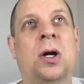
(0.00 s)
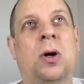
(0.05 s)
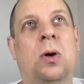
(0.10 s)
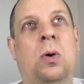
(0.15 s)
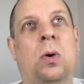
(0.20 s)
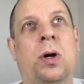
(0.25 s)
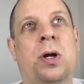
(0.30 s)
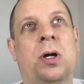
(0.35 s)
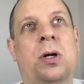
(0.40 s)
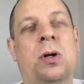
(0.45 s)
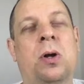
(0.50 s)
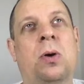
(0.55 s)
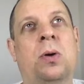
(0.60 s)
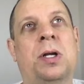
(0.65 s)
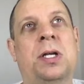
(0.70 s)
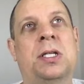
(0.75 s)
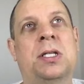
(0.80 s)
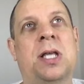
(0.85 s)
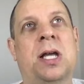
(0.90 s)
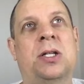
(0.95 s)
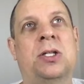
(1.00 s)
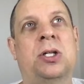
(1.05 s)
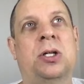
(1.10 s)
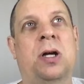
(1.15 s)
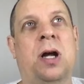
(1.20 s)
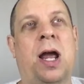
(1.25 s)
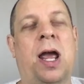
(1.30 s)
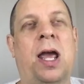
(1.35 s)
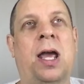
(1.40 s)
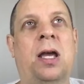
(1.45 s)
or you notice that
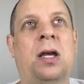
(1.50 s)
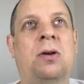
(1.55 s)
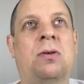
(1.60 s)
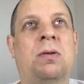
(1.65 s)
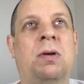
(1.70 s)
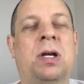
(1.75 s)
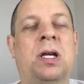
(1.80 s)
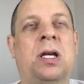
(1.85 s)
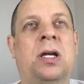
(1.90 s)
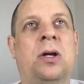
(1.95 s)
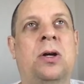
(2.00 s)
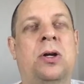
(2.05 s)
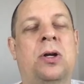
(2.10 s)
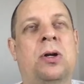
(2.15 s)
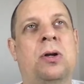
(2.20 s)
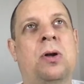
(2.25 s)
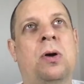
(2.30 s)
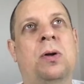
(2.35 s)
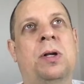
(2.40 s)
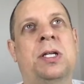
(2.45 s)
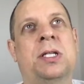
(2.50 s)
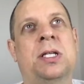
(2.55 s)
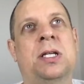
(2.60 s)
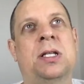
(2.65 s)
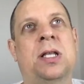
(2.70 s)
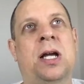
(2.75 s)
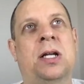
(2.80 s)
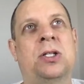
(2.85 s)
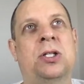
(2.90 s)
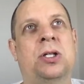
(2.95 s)
you're angry, or you're
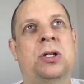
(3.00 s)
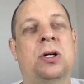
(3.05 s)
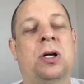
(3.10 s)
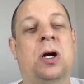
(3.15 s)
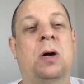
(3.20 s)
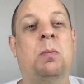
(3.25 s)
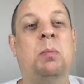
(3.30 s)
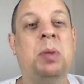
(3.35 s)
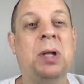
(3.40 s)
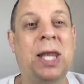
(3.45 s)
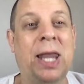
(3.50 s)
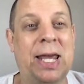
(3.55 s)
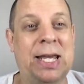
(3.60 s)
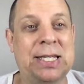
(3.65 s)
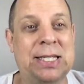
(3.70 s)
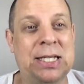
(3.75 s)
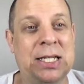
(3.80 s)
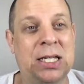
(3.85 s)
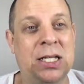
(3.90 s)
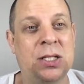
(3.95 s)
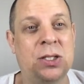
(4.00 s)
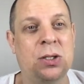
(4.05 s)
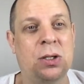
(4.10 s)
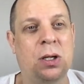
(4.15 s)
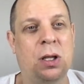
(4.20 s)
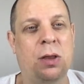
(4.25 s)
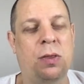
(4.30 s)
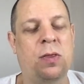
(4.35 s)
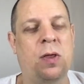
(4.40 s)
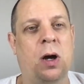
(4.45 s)
noticing that you're complacent or
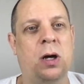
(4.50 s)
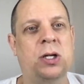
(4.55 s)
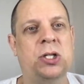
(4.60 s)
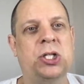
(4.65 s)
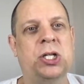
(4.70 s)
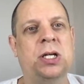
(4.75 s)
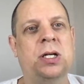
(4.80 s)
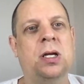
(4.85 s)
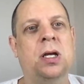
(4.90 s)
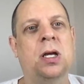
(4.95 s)
lethargic,